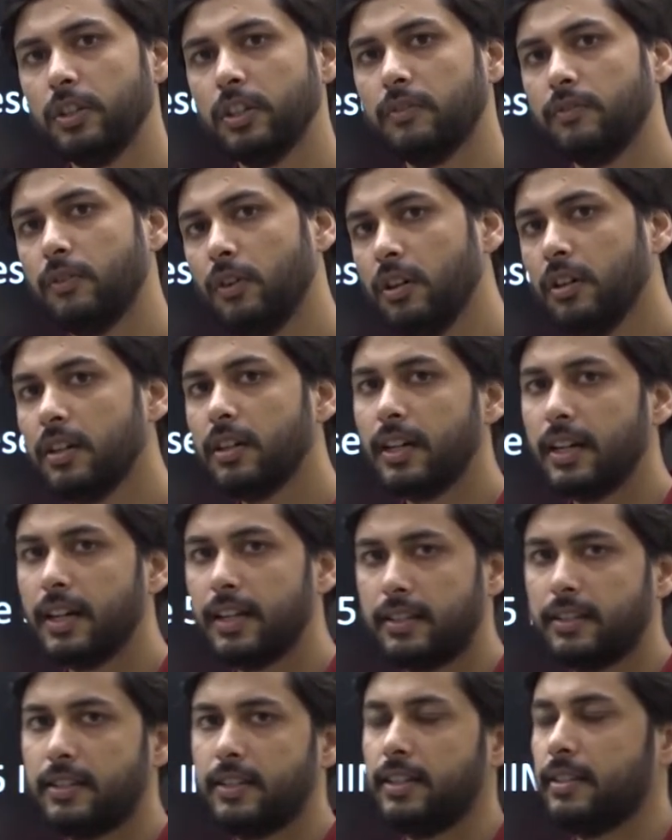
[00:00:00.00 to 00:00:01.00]
years for
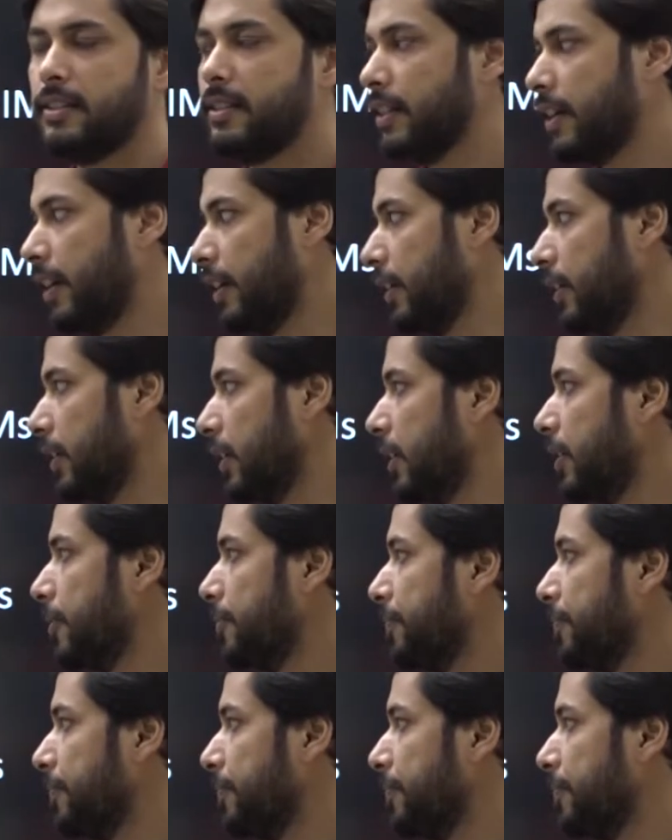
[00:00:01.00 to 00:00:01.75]
ST/SC category.